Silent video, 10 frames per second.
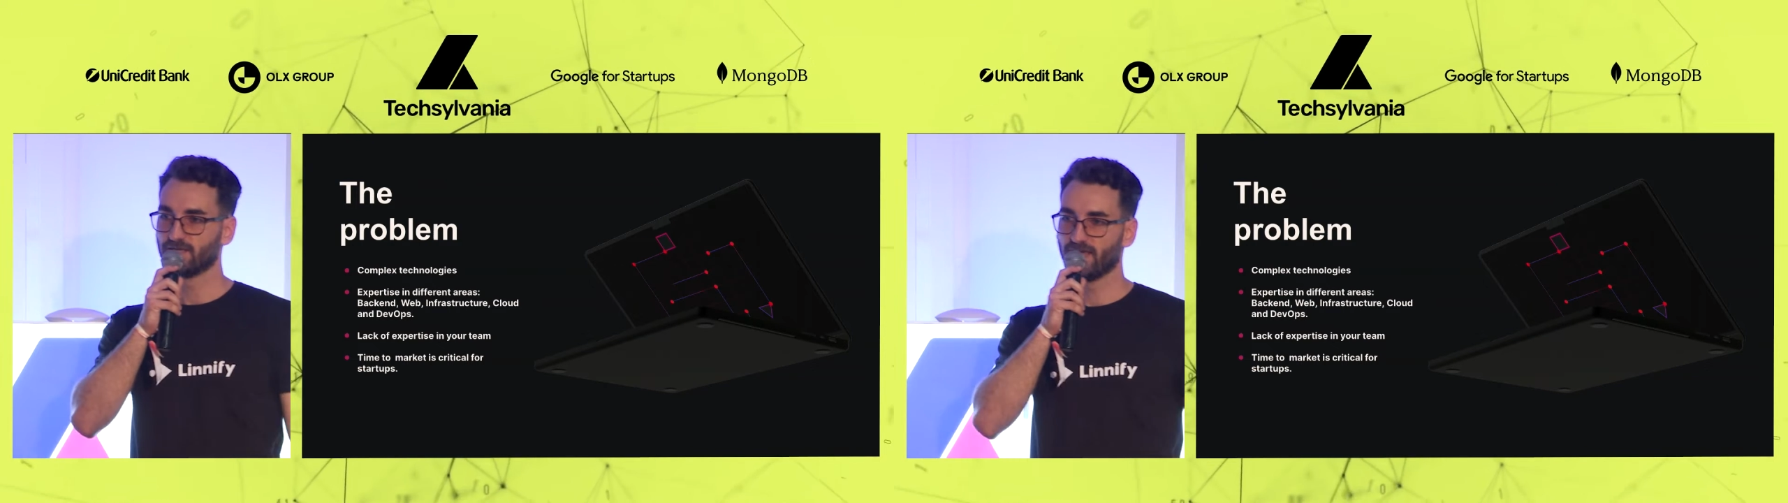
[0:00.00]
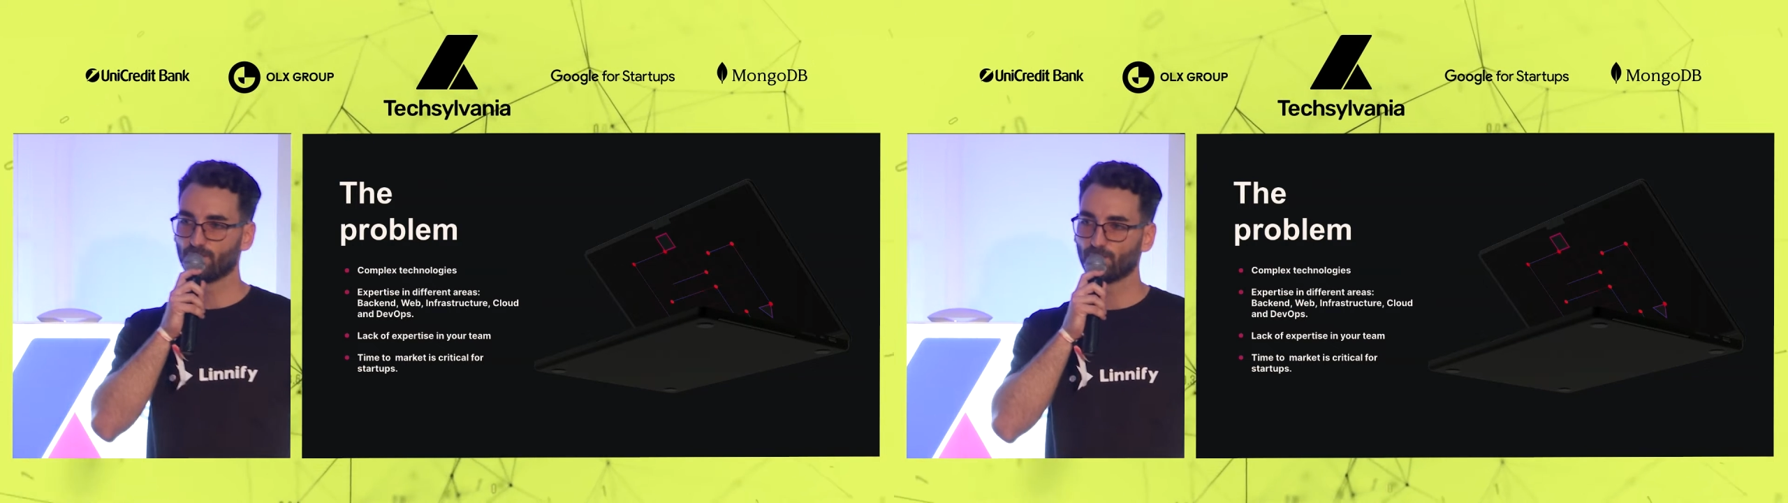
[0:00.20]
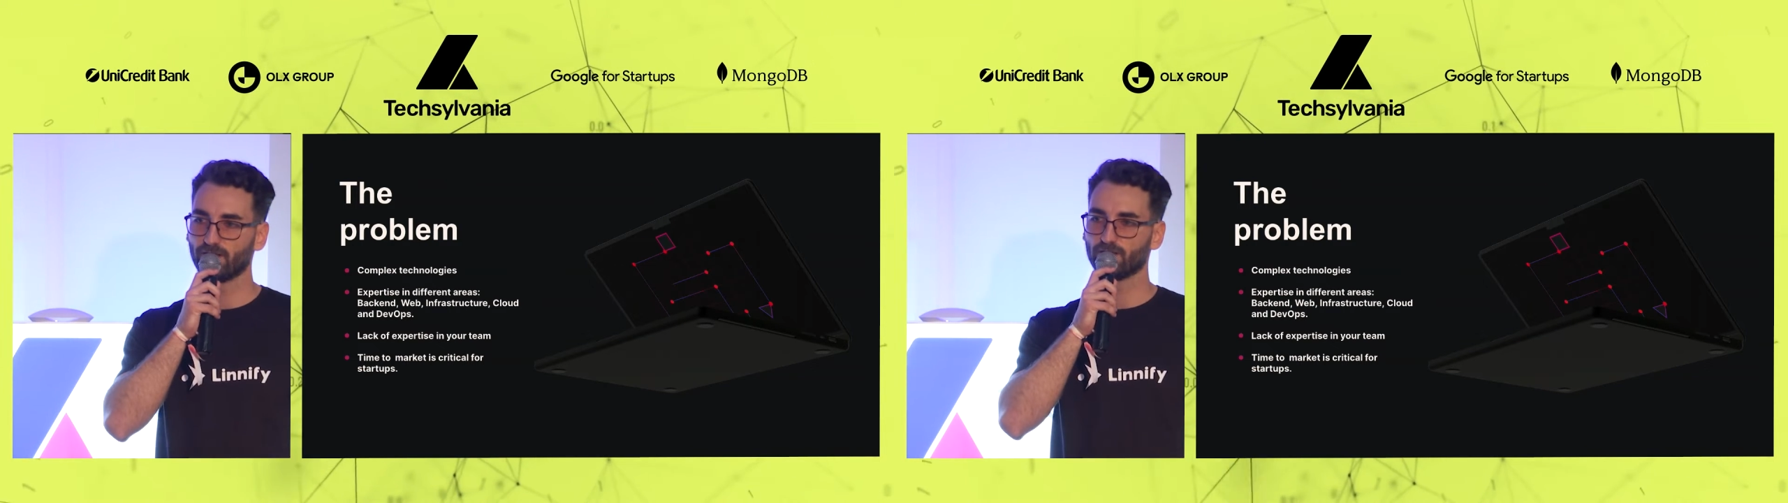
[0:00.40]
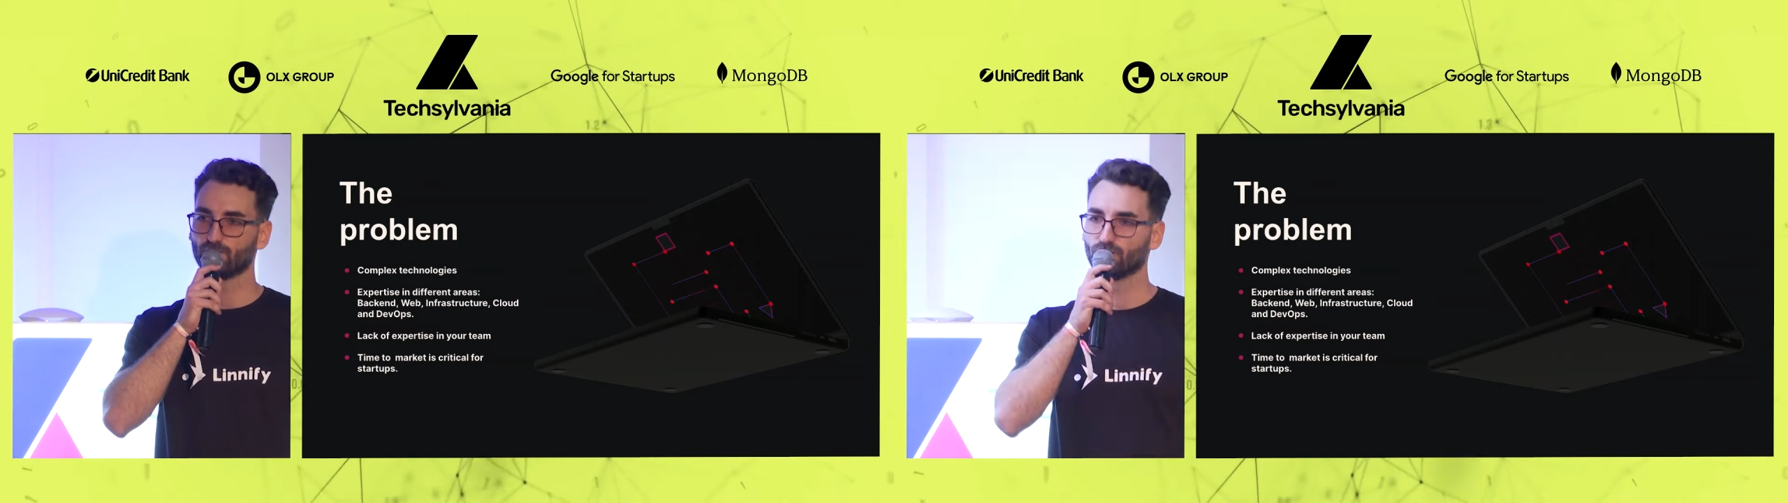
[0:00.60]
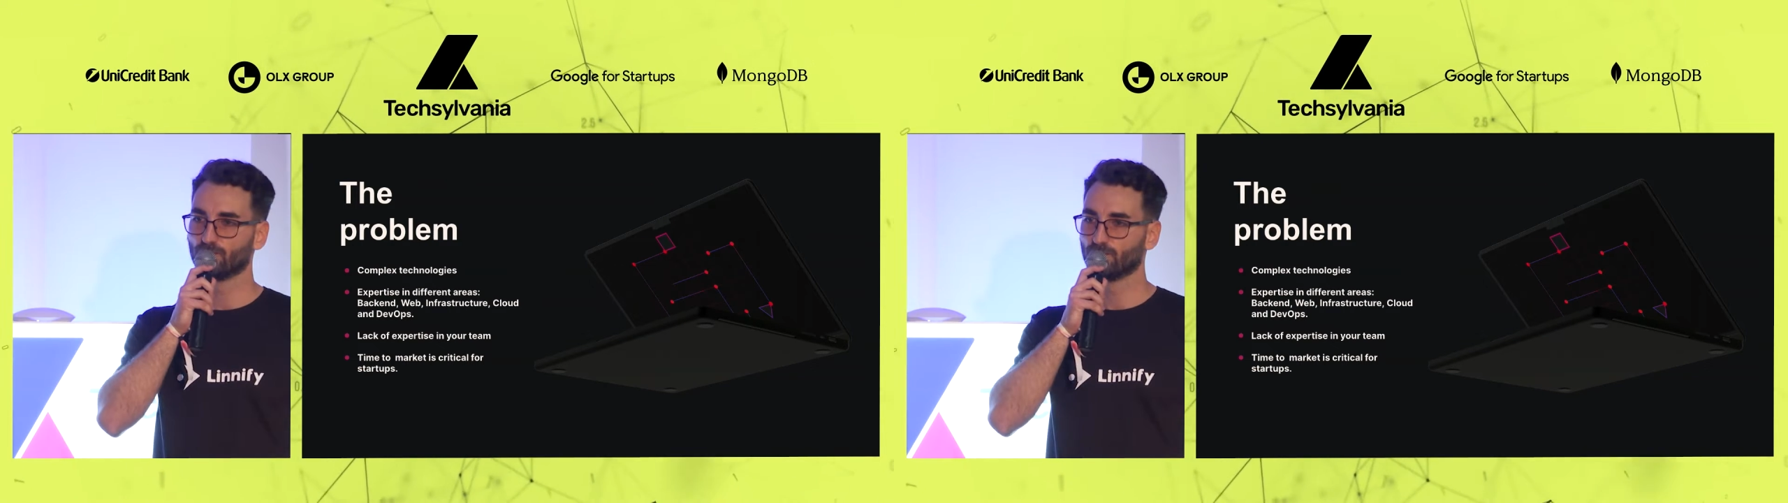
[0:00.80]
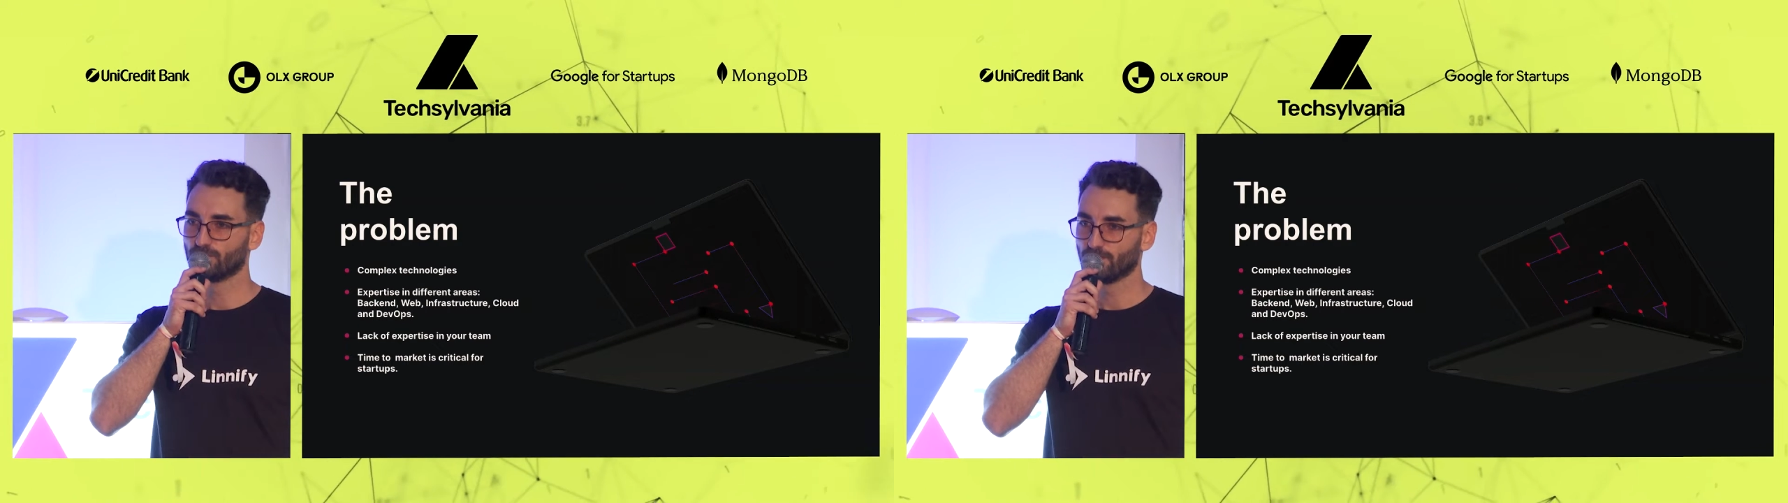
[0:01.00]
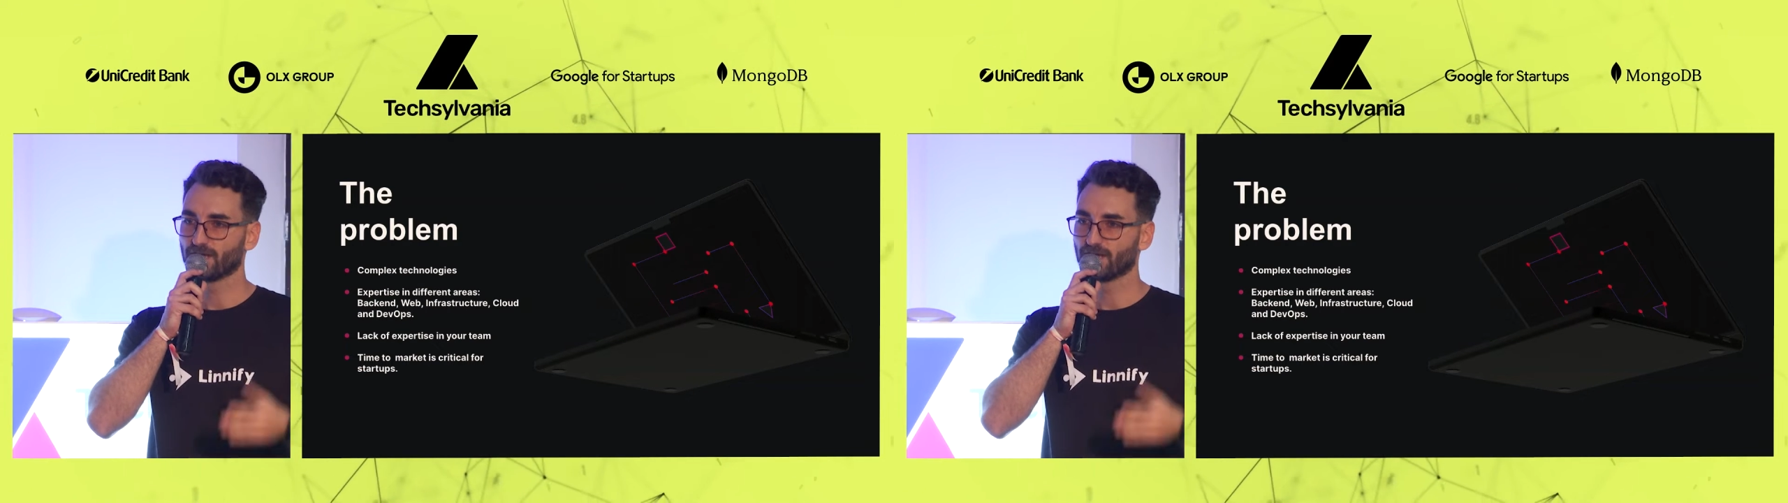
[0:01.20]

And when you